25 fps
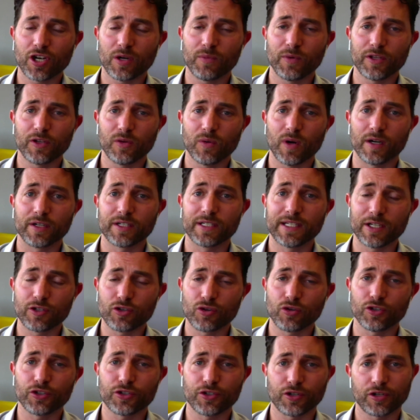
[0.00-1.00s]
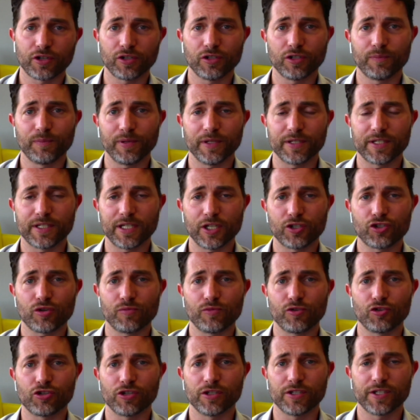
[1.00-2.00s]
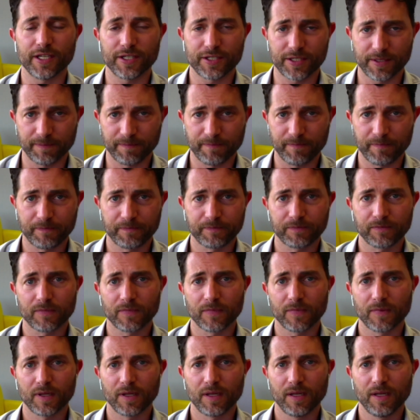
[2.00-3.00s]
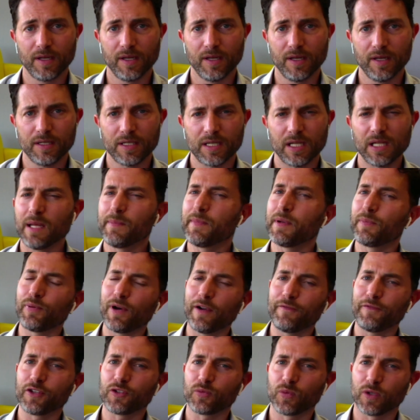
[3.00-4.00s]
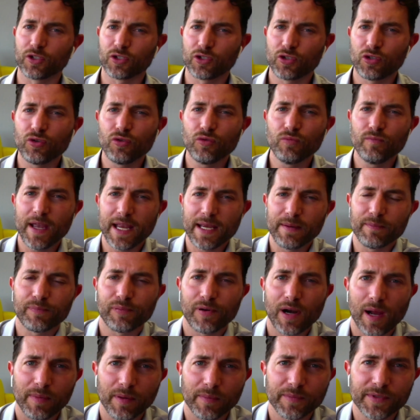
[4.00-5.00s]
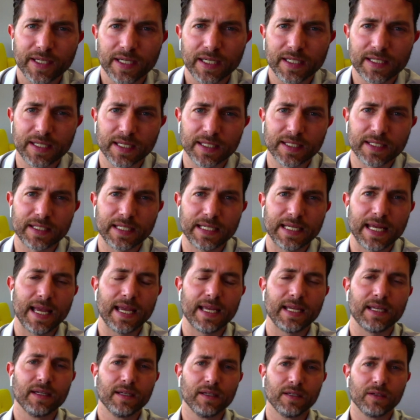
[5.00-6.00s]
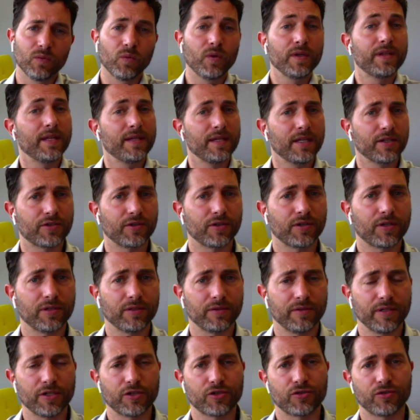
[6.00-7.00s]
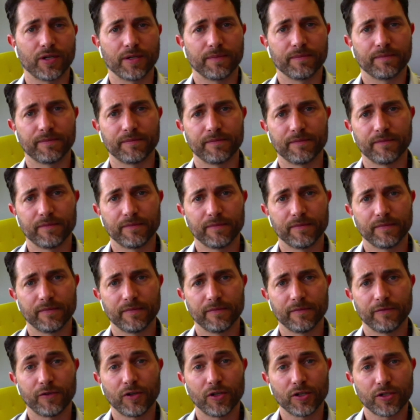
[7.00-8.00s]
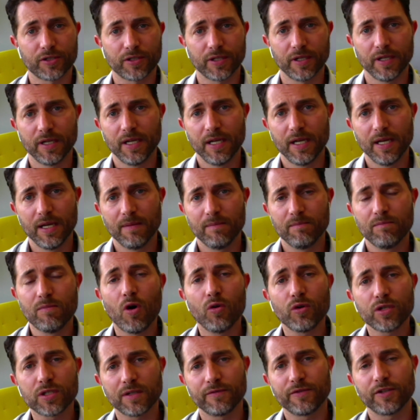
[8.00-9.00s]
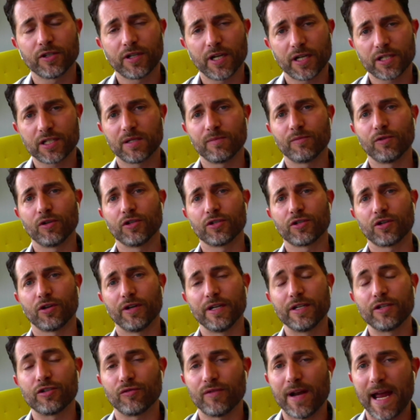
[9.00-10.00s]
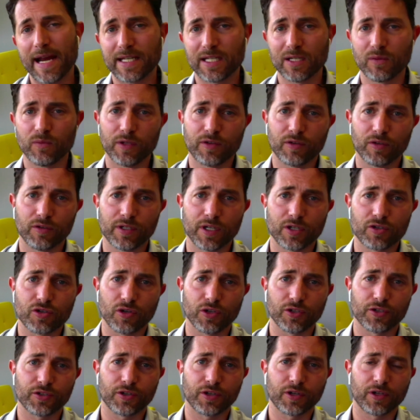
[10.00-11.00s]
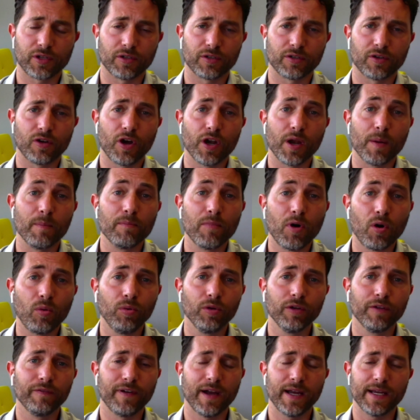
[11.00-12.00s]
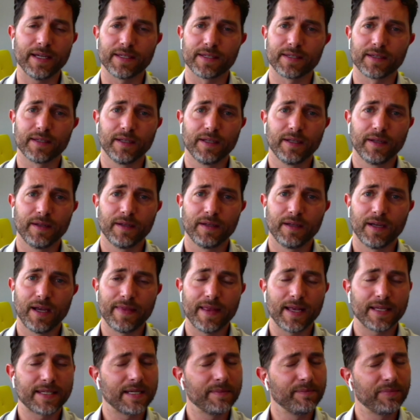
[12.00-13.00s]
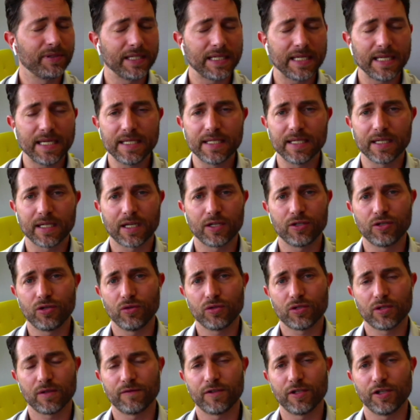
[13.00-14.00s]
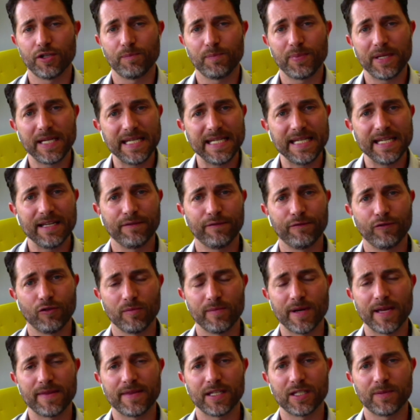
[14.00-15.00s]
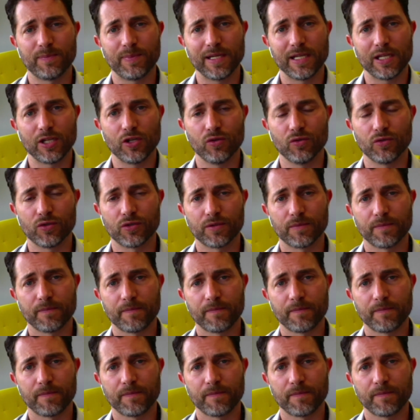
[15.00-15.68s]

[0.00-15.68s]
with you our digital circular plus distribution system. Now, let me preface with two main problems that exist today within the circular industry. First, most of your customers are interacting with your digital circular on a mobile device, and that simply isn't conducive to the PDF format that's being used.